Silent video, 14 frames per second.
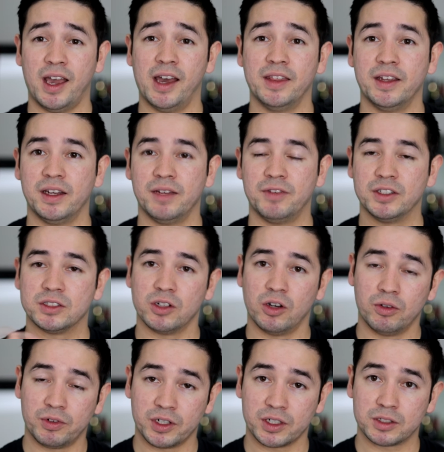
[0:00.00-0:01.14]
And then if it's
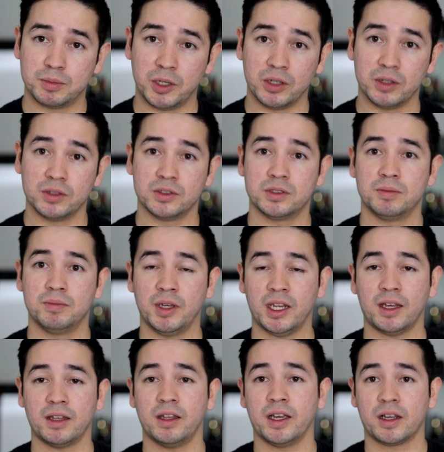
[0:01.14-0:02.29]
overexposed,
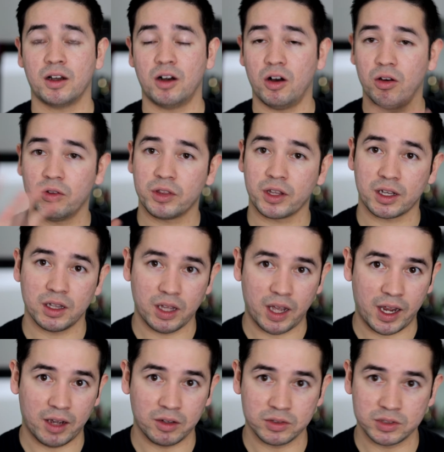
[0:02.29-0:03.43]
meaning like all the
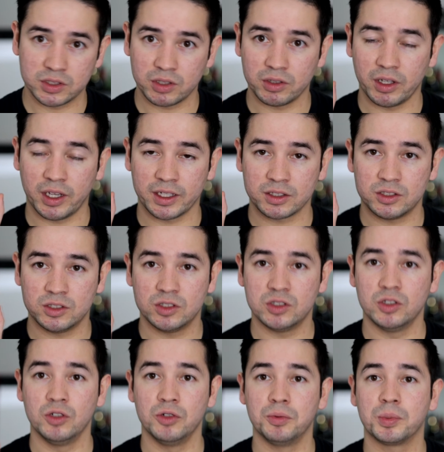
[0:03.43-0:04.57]
clouds are like
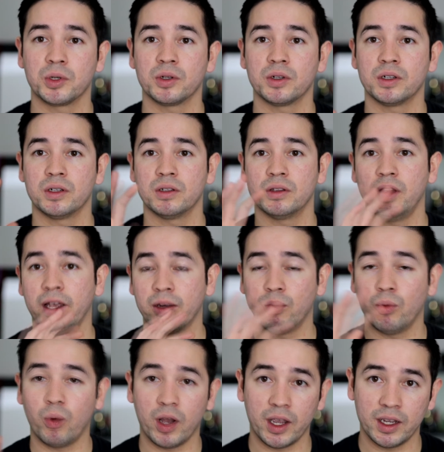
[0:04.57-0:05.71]
super like
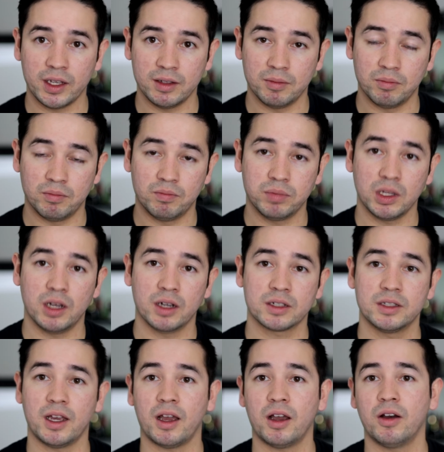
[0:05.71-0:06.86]
white and
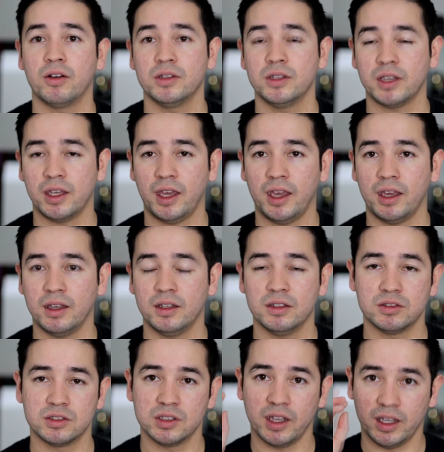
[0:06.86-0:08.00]
blocked out, and you can't,
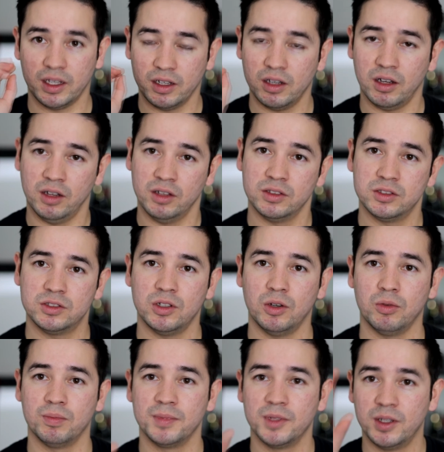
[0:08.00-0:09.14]
it's like, oh,
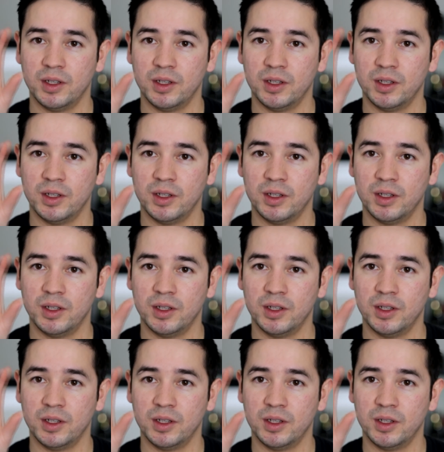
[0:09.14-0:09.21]
so